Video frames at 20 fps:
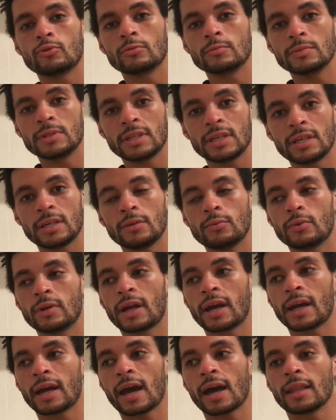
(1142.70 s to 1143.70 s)
Verb did,
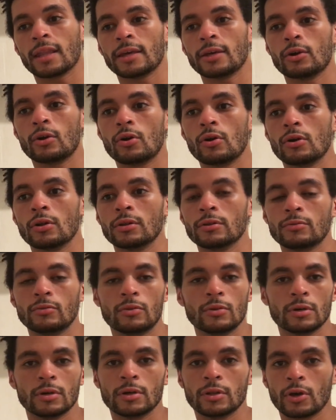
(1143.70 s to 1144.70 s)
when I got like all
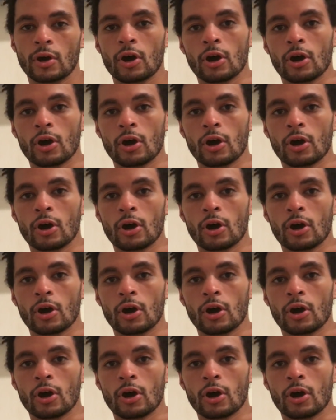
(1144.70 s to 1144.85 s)
of the